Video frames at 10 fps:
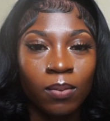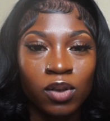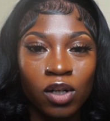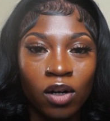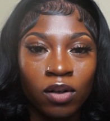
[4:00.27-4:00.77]
I'm
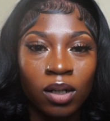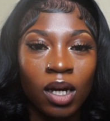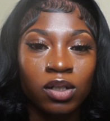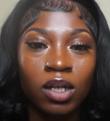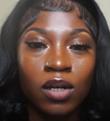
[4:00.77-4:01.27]
sorry,
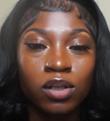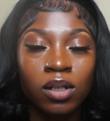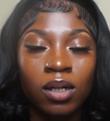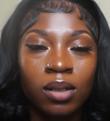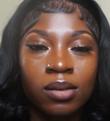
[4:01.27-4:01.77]

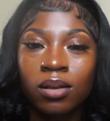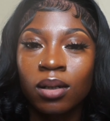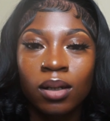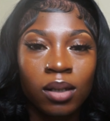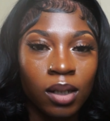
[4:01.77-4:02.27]
education is
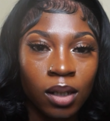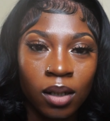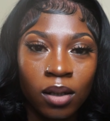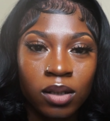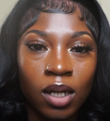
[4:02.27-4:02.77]

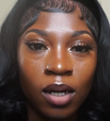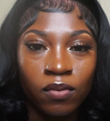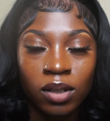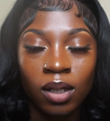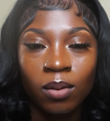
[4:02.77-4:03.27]
key to
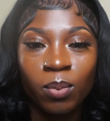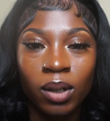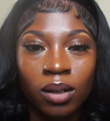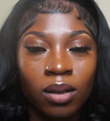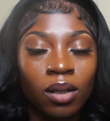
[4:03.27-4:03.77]
everything,
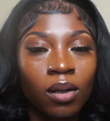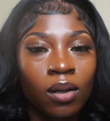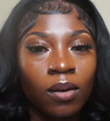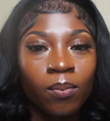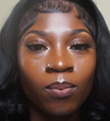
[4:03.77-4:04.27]
but
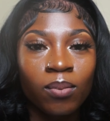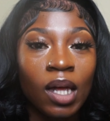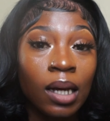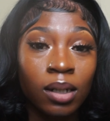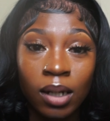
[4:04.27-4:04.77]

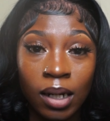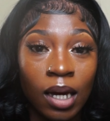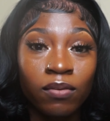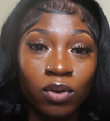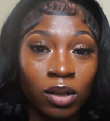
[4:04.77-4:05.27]
I did not
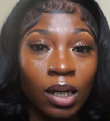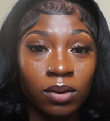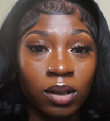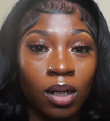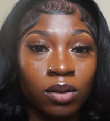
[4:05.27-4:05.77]
have
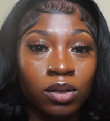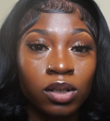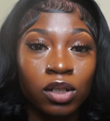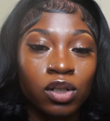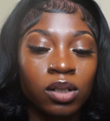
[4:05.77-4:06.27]
$3,000
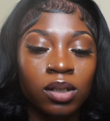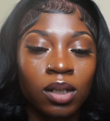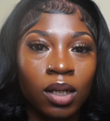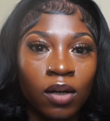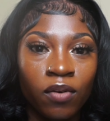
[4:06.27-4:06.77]
to just
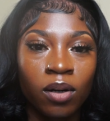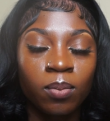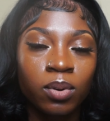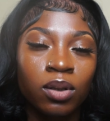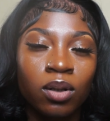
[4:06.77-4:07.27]
give
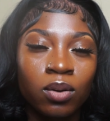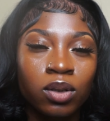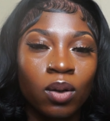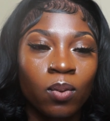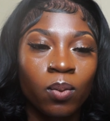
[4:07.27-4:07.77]
up,
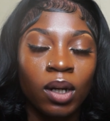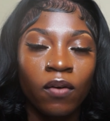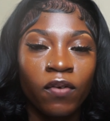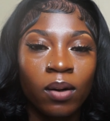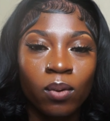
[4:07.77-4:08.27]
So when
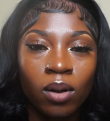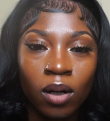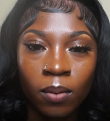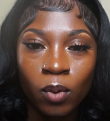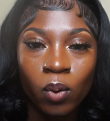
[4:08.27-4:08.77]
I found
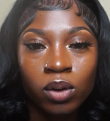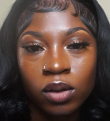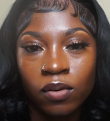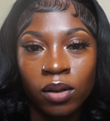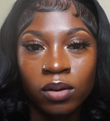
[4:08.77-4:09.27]

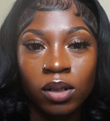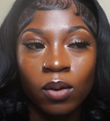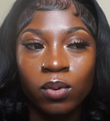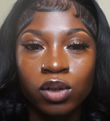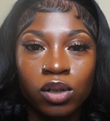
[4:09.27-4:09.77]
CourseCareers,
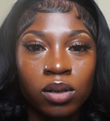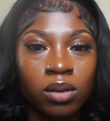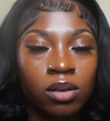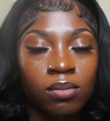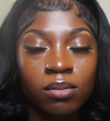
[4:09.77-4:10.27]
it was
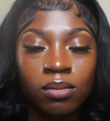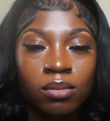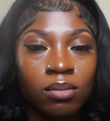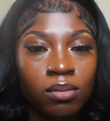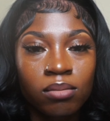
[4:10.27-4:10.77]
just
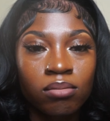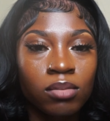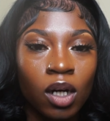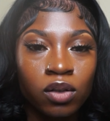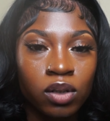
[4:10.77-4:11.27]

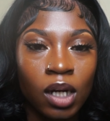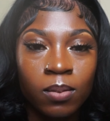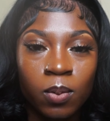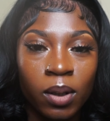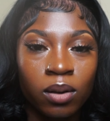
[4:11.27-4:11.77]
100
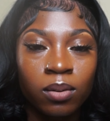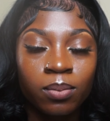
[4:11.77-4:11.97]
times better.